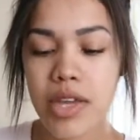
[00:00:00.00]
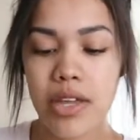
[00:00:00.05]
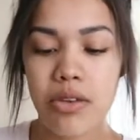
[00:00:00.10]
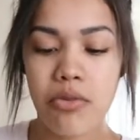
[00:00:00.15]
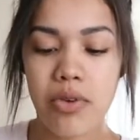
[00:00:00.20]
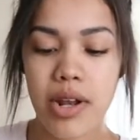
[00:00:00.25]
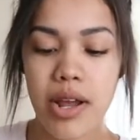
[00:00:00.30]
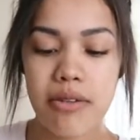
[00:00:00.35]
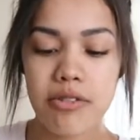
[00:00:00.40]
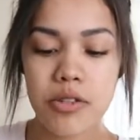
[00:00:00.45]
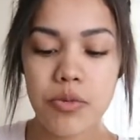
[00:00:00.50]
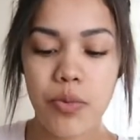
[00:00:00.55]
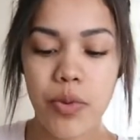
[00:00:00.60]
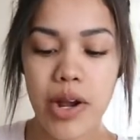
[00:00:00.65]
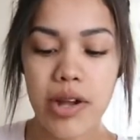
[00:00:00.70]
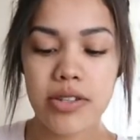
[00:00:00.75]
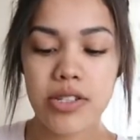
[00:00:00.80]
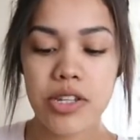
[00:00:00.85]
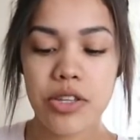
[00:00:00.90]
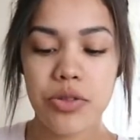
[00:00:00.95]
And when I was
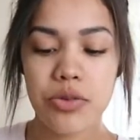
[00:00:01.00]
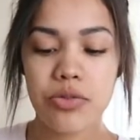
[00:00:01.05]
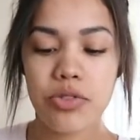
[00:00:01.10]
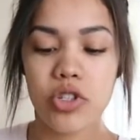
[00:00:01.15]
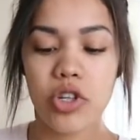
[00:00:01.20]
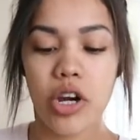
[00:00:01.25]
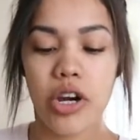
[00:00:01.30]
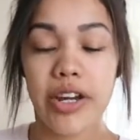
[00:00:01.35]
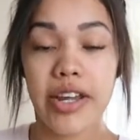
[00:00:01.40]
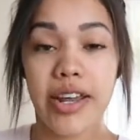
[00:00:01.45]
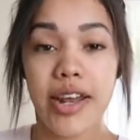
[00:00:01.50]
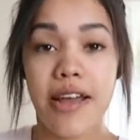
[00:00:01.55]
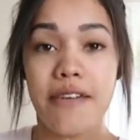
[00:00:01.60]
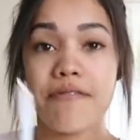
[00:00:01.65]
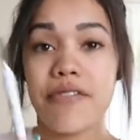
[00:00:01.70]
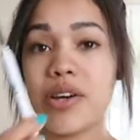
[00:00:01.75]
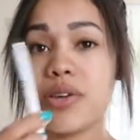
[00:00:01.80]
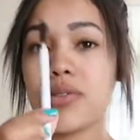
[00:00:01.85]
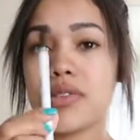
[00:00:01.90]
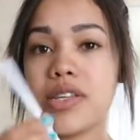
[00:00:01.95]
browsing through Target, I
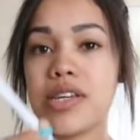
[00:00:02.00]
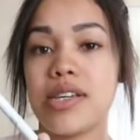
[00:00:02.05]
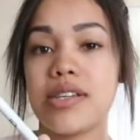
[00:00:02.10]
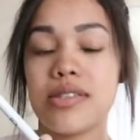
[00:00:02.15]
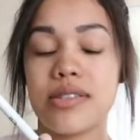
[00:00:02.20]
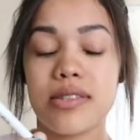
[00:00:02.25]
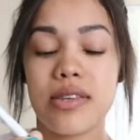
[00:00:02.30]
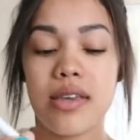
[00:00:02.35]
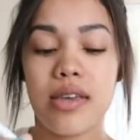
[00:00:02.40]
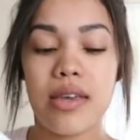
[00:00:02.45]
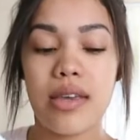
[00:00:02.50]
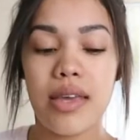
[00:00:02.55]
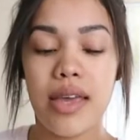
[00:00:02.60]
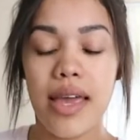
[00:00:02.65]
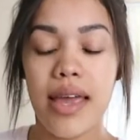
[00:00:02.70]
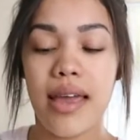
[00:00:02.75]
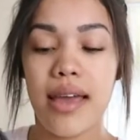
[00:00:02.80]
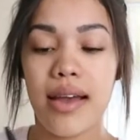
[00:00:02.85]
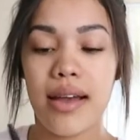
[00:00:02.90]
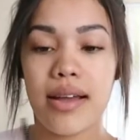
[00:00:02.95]
found this
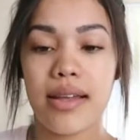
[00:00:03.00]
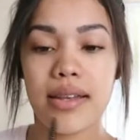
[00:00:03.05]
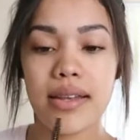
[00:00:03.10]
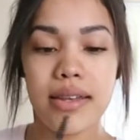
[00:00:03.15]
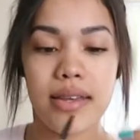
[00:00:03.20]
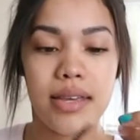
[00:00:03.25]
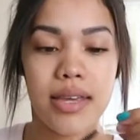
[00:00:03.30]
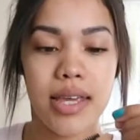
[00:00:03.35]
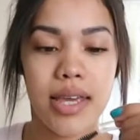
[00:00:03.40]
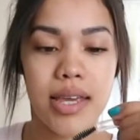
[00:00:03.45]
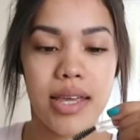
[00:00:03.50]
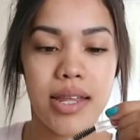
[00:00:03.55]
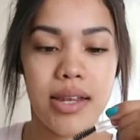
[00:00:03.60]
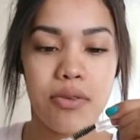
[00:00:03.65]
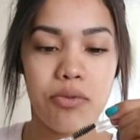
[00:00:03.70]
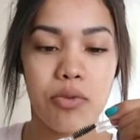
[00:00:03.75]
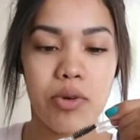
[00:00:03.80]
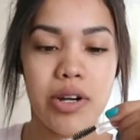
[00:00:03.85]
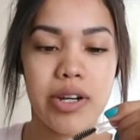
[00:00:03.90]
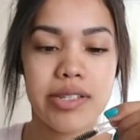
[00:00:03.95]
and
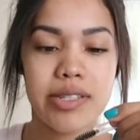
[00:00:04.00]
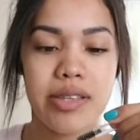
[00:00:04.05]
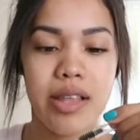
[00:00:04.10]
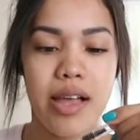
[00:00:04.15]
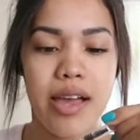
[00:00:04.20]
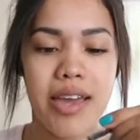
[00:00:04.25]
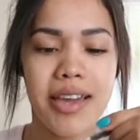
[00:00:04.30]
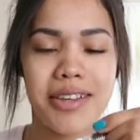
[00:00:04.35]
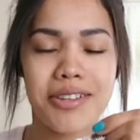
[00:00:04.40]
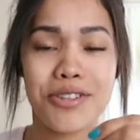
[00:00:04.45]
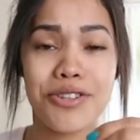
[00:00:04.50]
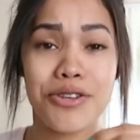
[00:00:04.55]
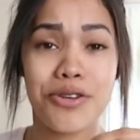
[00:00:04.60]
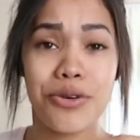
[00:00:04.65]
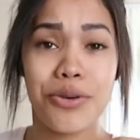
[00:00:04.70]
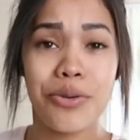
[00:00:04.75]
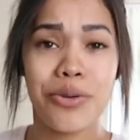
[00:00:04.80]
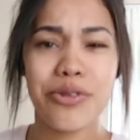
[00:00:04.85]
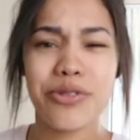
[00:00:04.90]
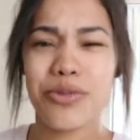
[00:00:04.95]
it was like
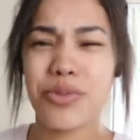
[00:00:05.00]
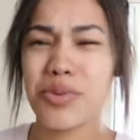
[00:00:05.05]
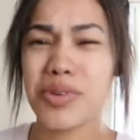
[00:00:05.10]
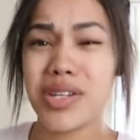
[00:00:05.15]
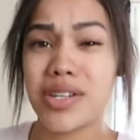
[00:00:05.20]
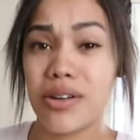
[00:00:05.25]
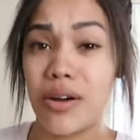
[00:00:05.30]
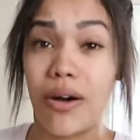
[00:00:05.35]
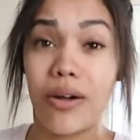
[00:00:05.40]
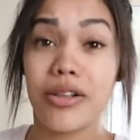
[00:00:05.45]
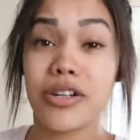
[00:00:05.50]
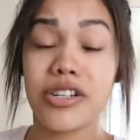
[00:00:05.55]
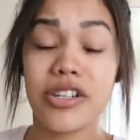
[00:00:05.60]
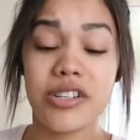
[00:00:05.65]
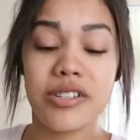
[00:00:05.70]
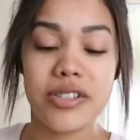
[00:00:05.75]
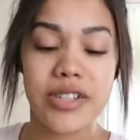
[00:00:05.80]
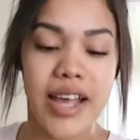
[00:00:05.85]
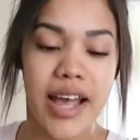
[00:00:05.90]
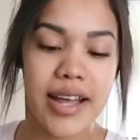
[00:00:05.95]
two or three
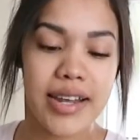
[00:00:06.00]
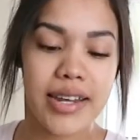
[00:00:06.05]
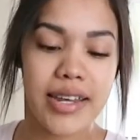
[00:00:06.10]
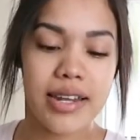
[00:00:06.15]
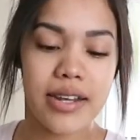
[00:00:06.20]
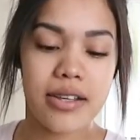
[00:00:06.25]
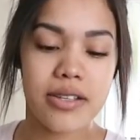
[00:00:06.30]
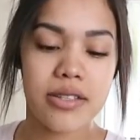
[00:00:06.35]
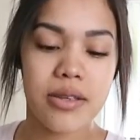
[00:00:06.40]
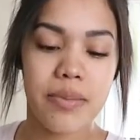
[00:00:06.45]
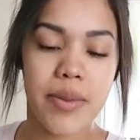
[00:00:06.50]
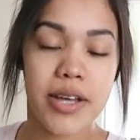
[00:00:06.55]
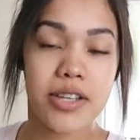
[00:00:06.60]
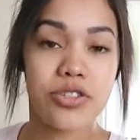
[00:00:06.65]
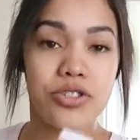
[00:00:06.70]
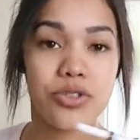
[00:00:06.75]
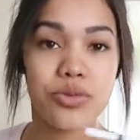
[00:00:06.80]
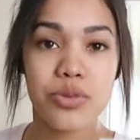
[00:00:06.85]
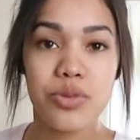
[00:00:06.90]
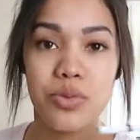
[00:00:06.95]
dollars and it is the
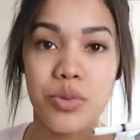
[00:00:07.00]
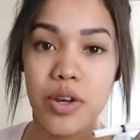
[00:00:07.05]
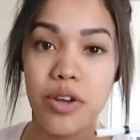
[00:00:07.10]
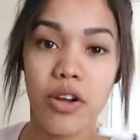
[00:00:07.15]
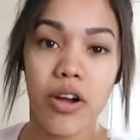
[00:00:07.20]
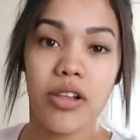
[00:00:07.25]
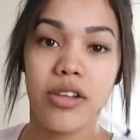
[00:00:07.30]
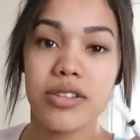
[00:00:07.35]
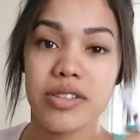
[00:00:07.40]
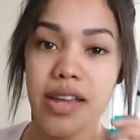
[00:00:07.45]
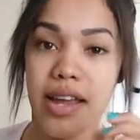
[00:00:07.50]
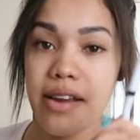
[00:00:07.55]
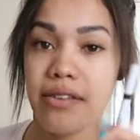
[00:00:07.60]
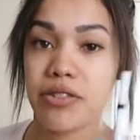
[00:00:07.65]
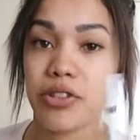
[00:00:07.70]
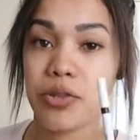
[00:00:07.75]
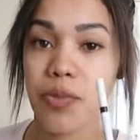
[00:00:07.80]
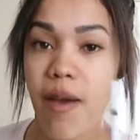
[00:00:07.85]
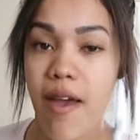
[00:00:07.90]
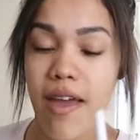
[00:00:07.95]
best two or three dollars I
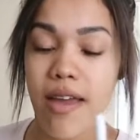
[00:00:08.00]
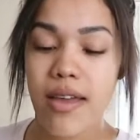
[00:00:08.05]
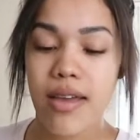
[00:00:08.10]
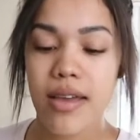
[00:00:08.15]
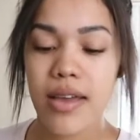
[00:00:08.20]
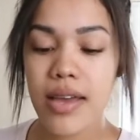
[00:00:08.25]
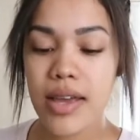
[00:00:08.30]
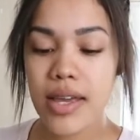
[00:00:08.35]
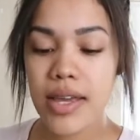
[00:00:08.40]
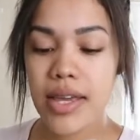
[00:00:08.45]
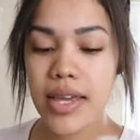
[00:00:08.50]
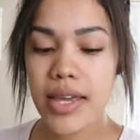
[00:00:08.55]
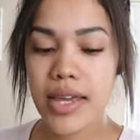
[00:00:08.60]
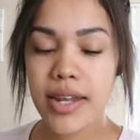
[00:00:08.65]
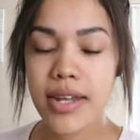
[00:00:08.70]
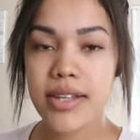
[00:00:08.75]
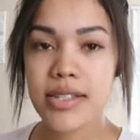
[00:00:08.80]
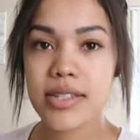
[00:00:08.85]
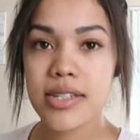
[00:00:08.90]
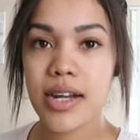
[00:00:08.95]
ever spent.
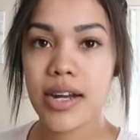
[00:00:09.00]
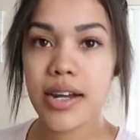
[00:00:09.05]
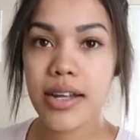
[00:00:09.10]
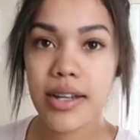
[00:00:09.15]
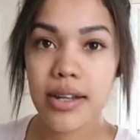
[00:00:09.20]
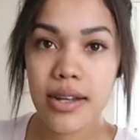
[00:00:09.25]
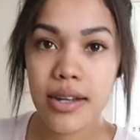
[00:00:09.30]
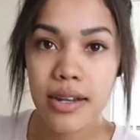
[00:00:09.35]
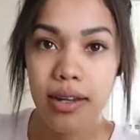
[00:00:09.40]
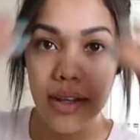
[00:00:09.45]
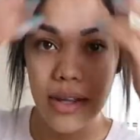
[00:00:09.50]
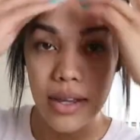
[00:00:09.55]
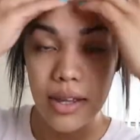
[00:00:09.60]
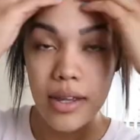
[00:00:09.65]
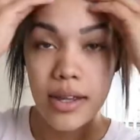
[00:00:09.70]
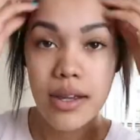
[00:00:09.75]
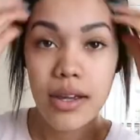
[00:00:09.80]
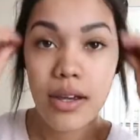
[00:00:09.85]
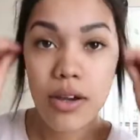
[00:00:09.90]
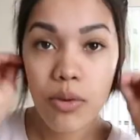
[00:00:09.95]
It has done
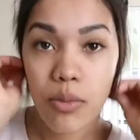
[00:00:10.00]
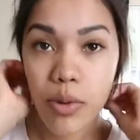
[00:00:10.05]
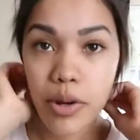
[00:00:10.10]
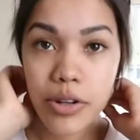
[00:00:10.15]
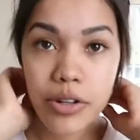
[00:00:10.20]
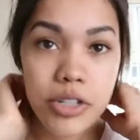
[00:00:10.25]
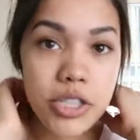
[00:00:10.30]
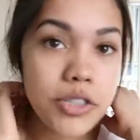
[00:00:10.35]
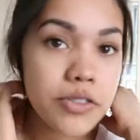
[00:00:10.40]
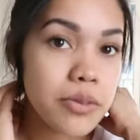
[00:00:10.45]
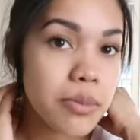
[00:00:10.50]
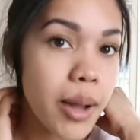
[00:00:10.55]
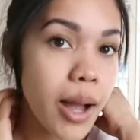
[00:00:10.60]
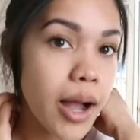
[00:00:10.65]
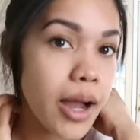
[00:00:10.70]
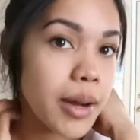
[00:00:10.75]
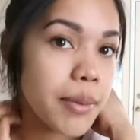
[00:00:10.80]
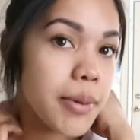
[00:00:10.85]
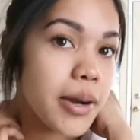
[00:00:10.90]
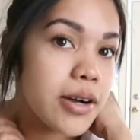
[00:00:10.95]
wonders for
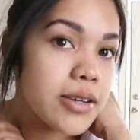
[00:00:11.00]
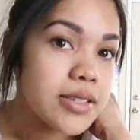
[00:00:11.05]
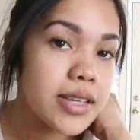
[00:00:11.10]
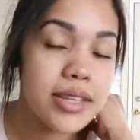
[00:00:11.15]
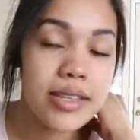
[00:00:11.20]
my eyebrows.